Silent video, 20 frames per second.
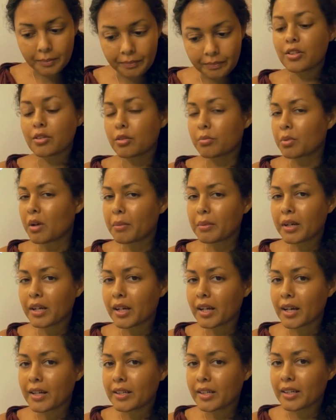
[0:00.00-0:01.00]
So it's probably a
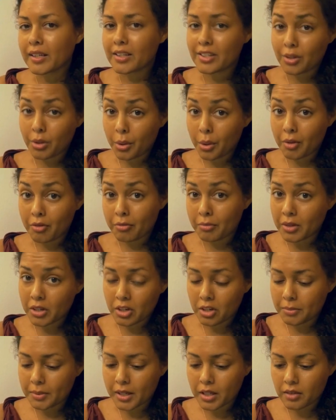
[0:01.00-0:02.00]
good idea to stay away from it
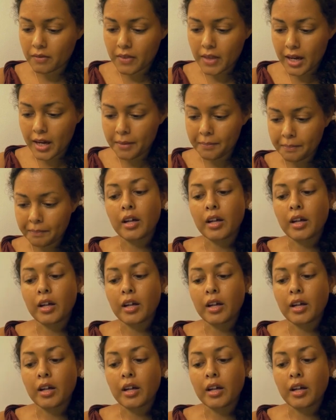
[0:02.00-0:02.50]
just because of that.